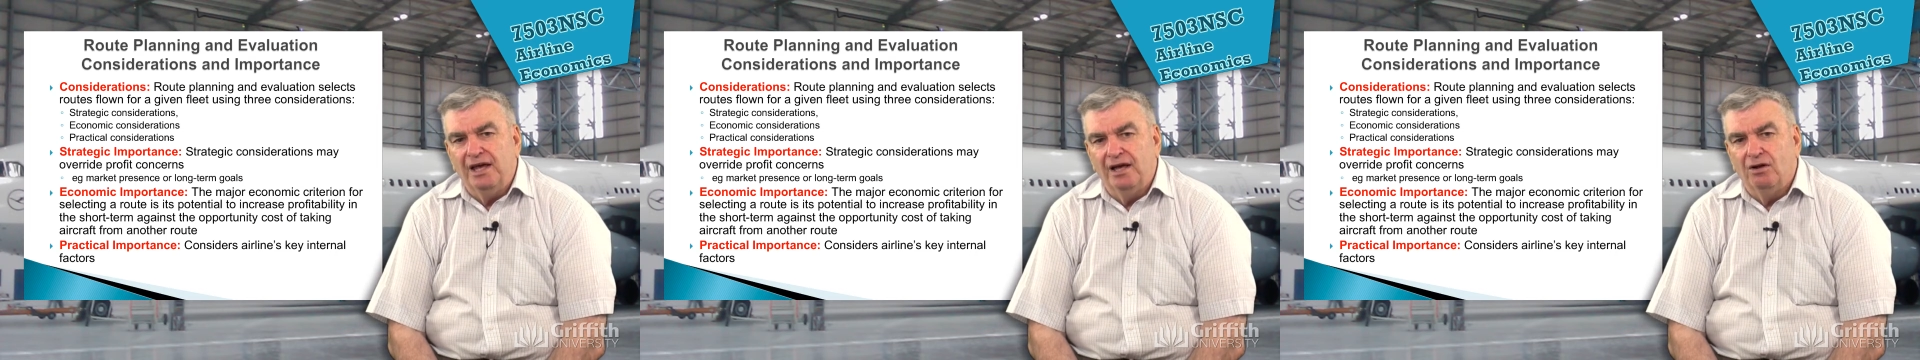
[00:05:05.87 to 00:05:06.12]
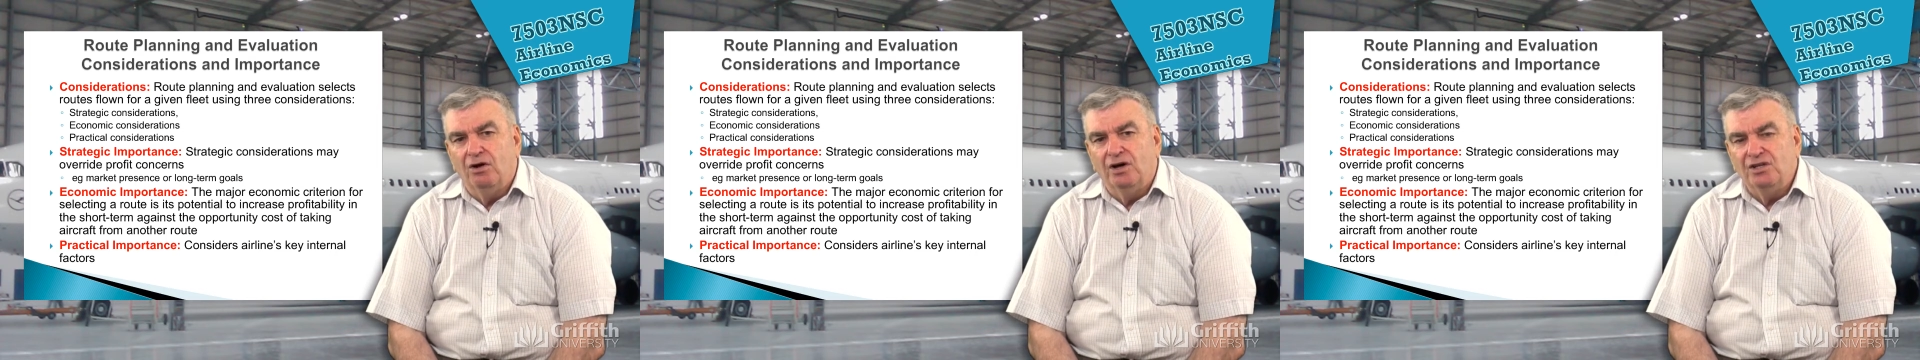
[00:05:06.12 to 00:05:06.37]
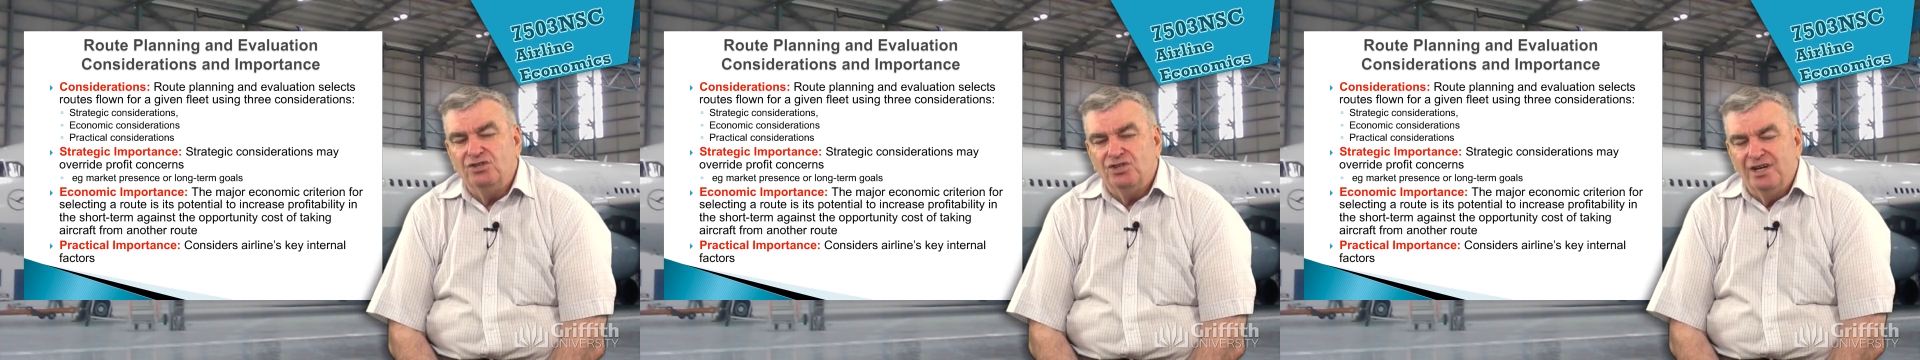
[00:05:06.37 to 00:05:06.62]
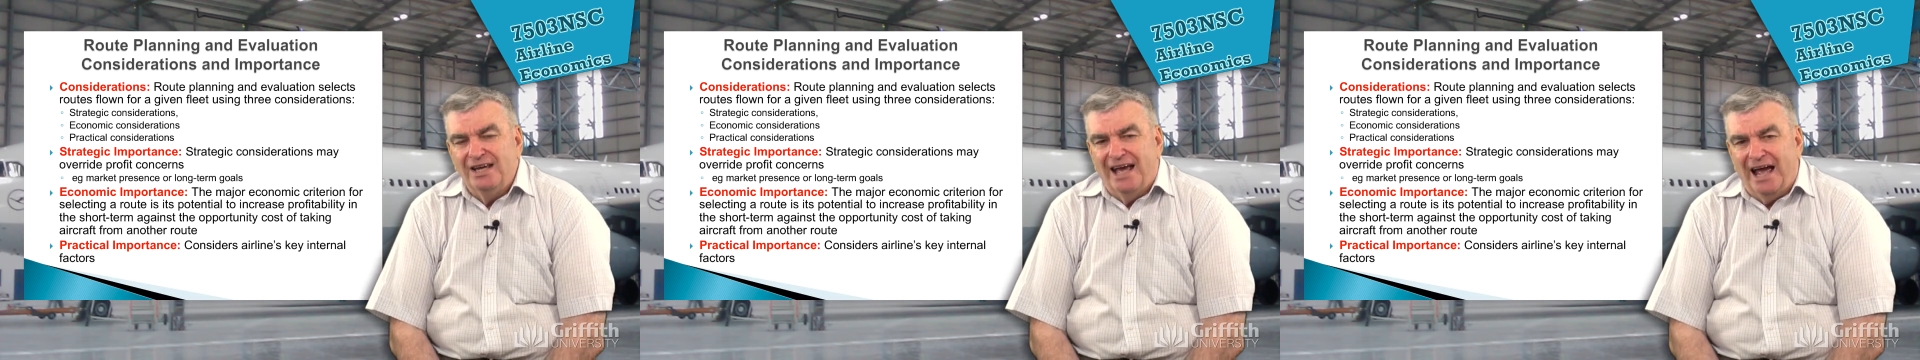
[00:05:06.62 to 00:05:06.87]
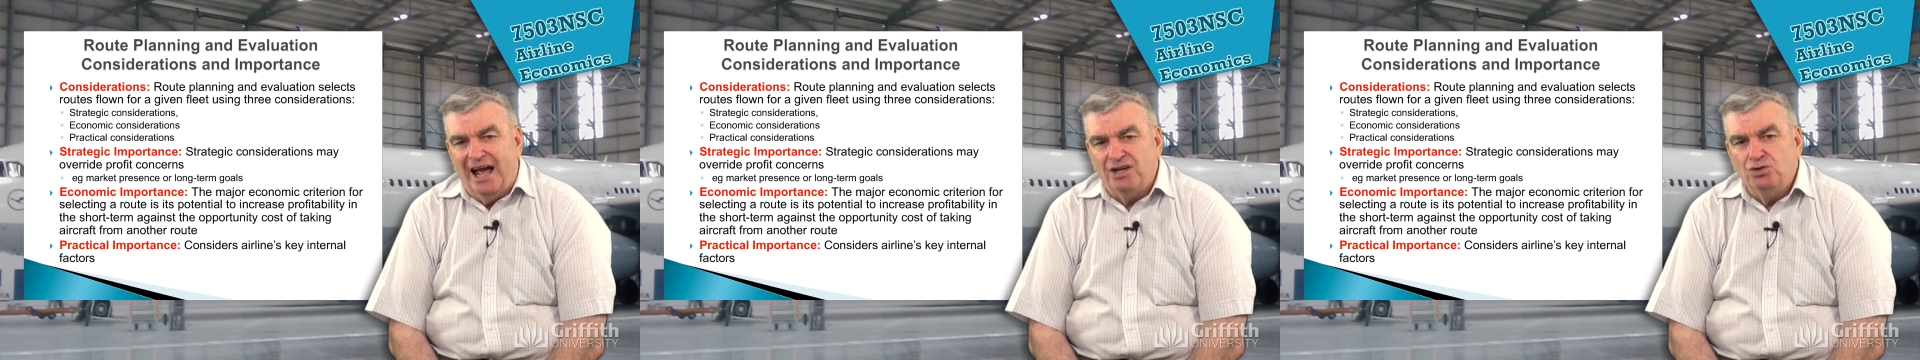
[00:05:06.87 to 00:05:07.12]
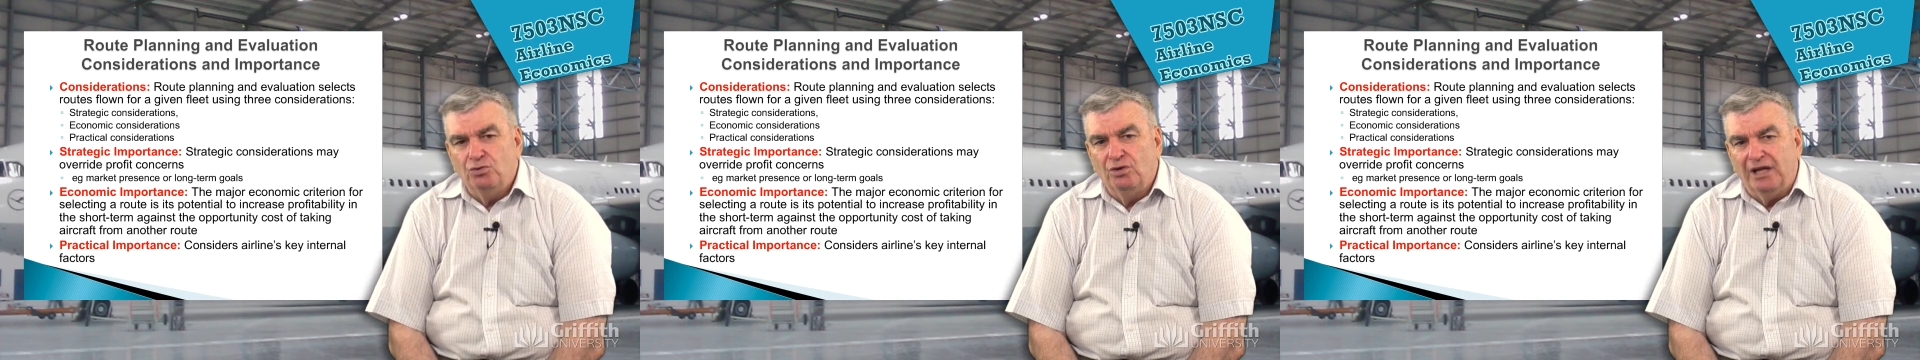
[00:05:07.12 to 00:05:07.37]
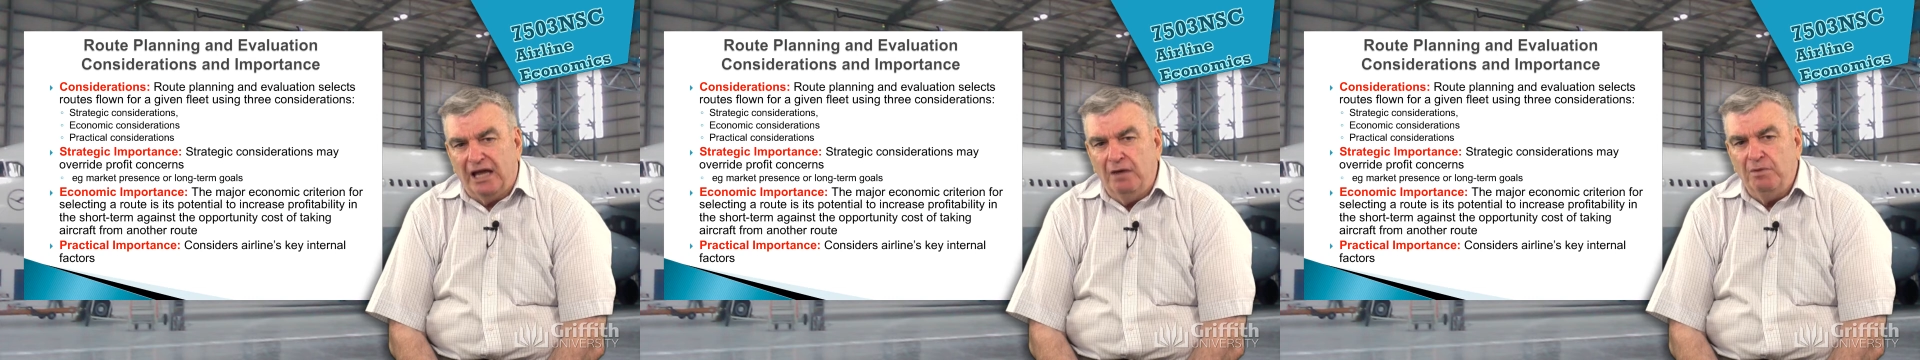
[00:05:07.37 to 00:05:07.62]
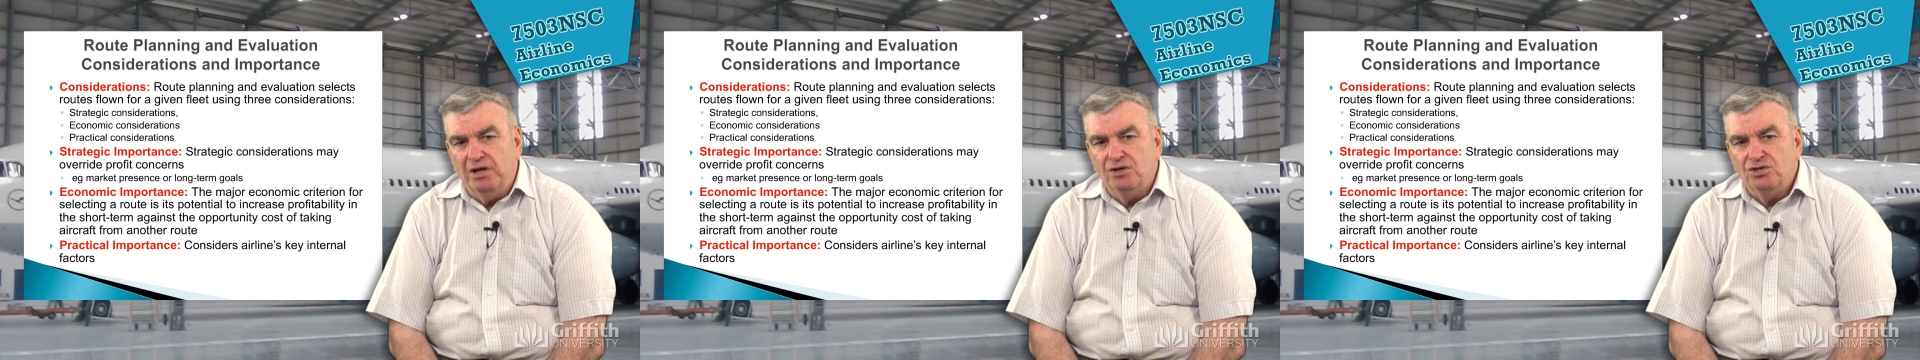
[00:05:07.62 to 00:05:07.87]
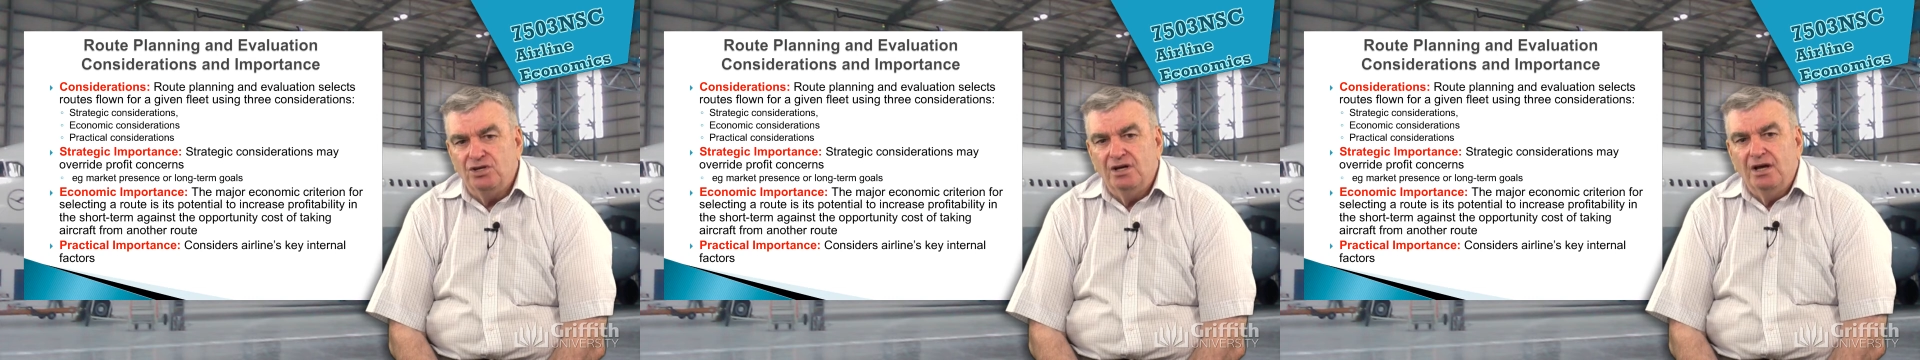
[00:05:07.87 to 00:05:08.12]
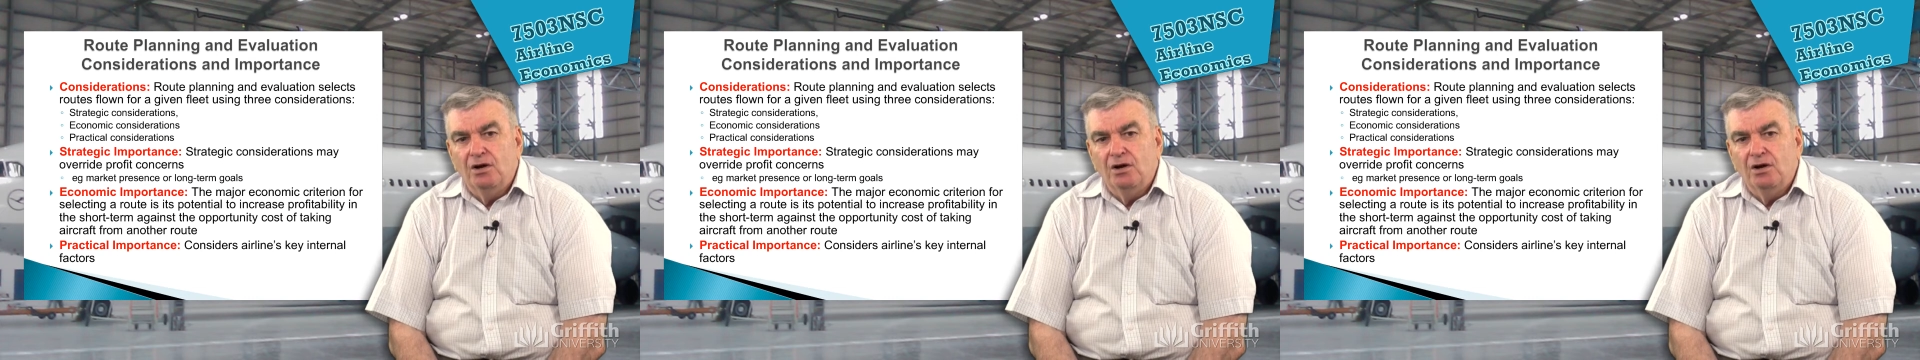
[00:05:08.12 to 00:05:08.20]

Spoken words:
airline's actual image?